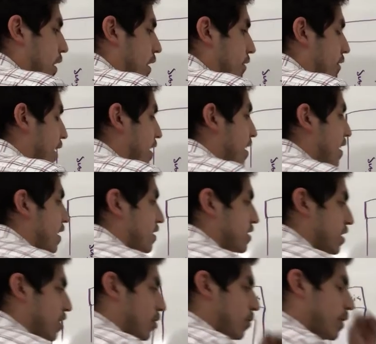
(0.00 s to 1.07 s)
Right?
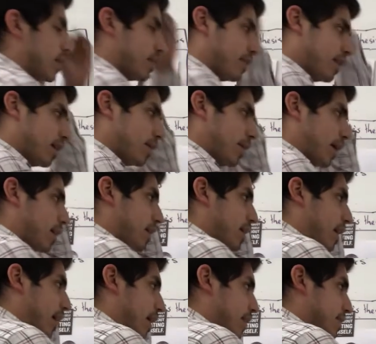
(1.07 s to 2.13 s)
So we can think about it
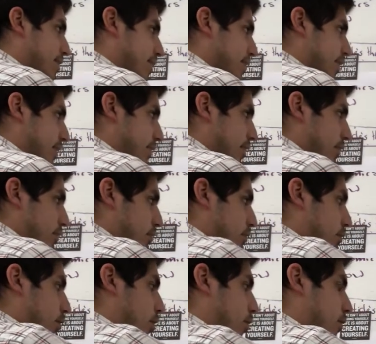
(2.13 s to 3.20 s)
as,
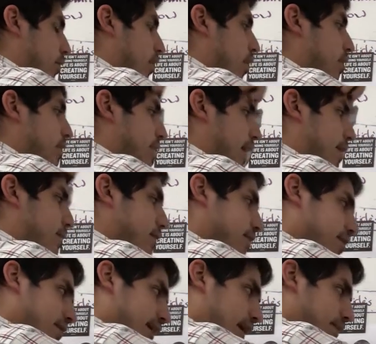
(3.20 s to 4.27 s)
well, are Dems
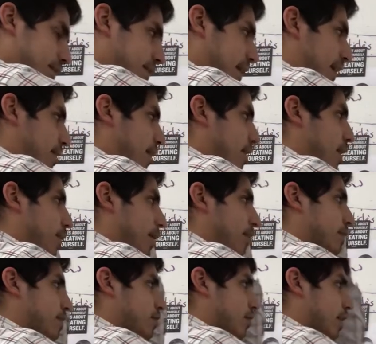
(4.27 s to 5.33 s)
upset that they played
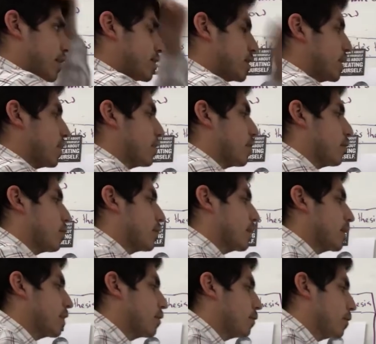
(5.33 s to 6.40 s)
this strategy? Are they really
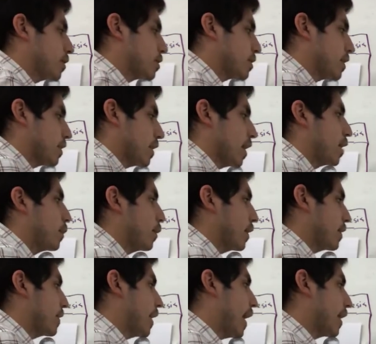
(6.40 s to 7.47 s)
going to wish that they had played
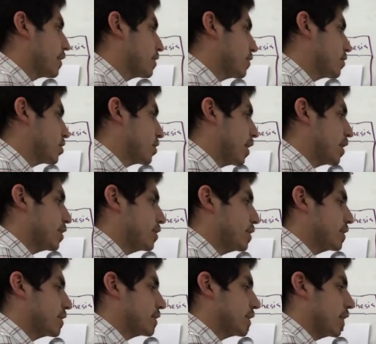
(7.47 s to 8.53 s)
the active strategy
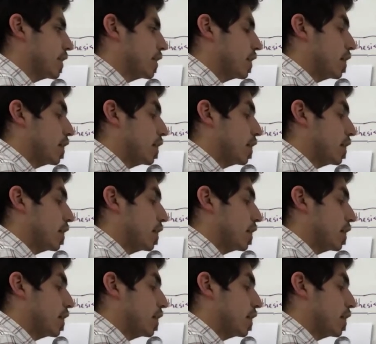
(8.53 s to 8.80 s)
instead?